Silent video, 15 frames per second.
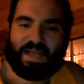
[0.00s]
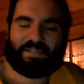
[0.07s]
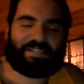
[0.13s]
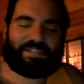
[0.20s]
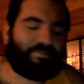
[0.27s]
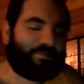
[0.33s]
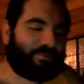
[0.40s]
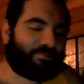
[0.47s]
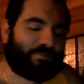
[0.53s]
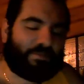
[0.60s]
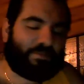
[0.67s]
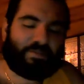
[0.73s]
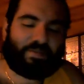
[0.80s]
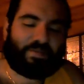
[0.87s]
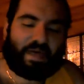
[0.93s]
Steve wanted to
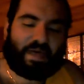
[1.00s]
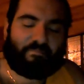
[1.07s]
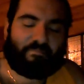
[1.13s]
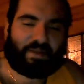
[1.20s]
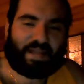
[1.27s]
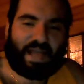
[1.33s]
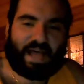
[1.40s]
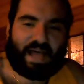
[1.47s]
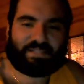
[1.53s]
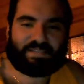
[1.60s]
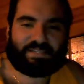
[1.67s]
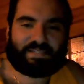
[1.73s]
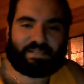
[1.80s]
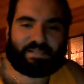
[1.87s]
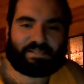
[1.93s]
review that, but he
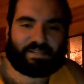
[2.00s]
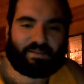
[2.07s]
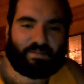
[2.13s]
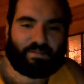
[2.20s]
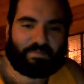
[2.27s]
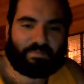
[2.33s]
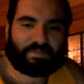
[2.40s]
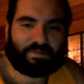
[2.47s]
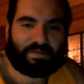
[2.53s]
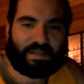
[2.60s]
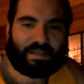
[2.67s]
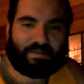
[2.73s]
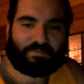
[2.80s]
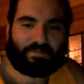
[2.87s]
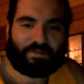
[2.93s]
hadn't seen a single episode of
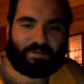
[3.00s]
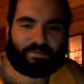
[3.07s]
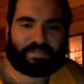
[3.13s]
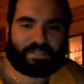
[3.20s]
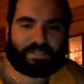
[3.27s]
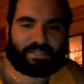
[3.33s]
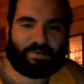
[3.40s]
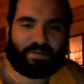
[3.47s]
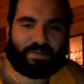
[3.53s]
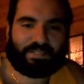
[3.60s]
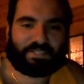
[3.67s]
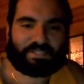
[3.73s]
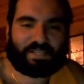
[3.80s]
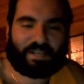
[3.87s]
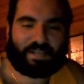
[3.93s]
Game of Thrones, so he
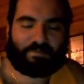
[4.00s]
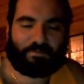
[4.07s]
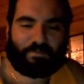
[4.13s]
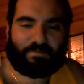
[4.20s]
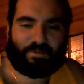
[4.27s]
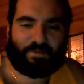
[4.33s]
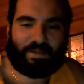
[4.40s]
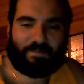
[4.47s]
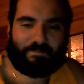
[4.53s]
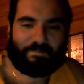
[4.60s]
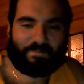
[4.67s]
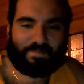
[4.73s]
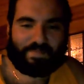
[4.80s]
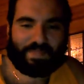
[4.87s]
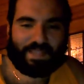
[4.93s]
just like reviewed it
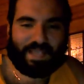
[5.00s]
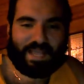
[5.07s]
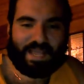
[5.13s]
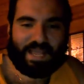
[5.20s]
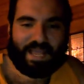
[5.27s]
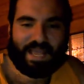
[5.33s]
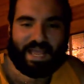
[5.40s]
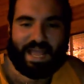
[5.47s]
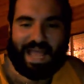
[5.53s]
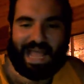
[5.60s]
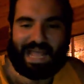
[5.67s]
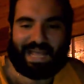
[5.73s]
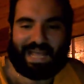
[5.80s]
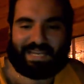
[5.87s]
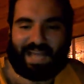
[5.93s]

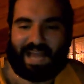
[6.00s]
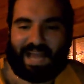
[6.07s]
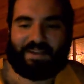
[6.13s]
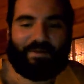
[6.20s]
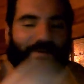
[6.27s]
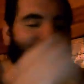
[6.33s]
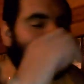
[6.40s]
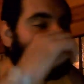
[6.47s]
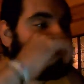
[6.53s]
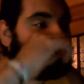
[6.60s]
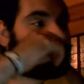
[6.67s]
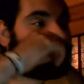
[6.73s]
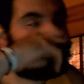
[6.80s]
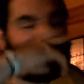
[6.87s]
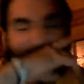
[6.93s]
and had
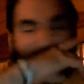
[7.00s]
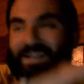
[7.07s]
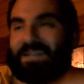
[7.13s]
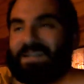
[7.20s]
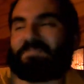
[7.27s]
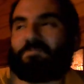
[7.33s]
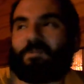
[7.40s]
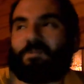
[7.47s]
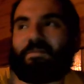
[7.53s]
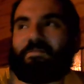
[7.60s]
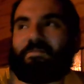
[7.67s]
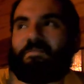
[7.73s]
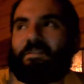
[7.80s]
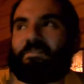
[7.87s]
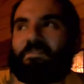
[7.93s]
no idea what was going on.
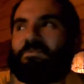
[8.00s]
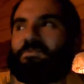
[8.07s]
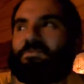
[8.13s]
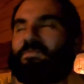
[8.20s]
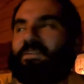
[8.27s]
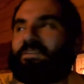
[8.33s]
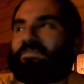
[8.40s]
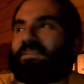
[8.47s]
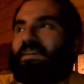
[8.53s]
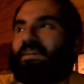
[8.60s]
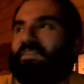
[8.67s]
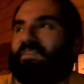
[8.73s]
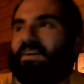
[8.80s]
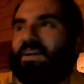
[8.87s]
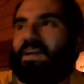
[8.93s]
It's one of my favorite YouTube
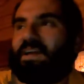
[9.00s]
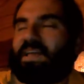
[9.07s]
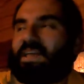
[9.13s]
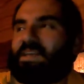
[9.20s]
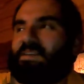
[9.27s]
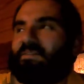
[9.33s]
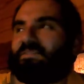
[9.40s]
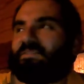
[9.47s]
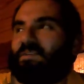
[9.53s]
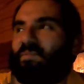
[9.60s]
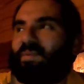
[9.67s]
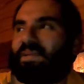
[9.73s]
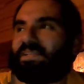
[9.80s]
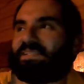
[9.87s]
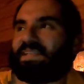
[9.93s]
videos ever. He
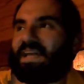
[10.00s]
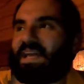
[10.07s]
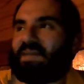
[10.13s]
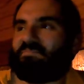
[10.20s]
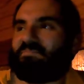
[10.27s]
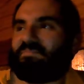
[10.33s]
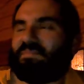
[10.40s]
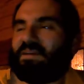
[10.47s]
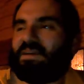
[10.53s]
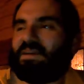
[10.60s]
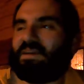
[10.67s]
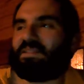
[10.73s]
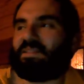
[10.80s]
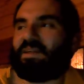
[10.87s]
knows nobody's name.